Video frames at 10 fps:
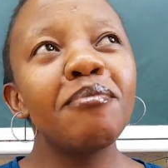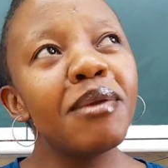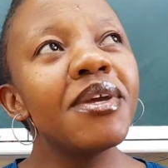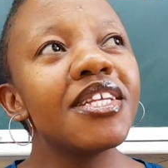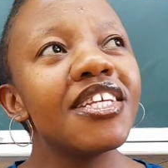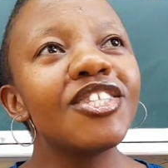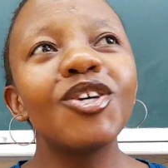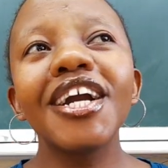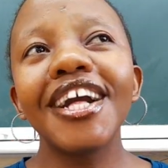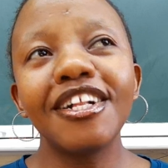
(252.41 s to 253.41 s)
Maybe it's
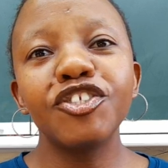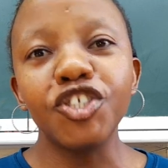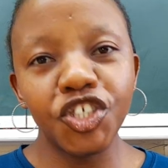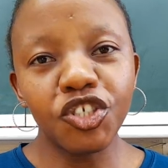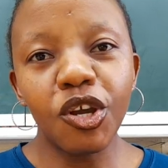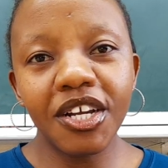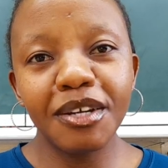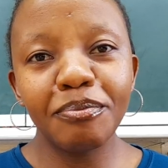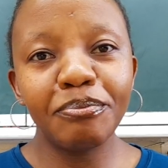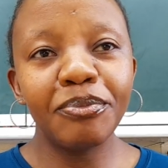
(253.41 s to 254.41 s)
not culture
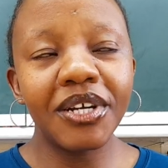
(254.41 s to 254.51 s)
shock,